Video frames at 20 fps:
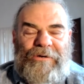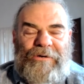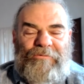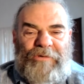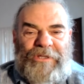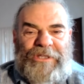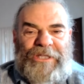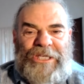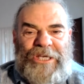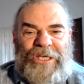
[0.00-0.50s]

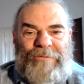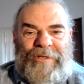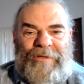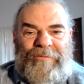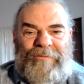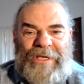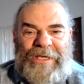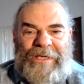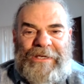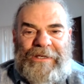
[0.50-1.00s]
with the
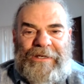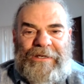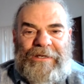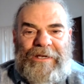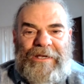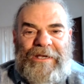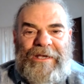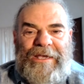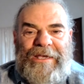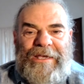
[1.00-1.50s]
human being
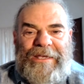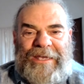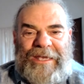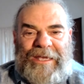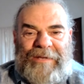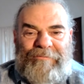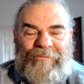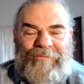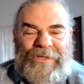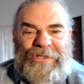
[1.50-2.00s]

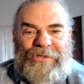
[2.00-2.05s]
can be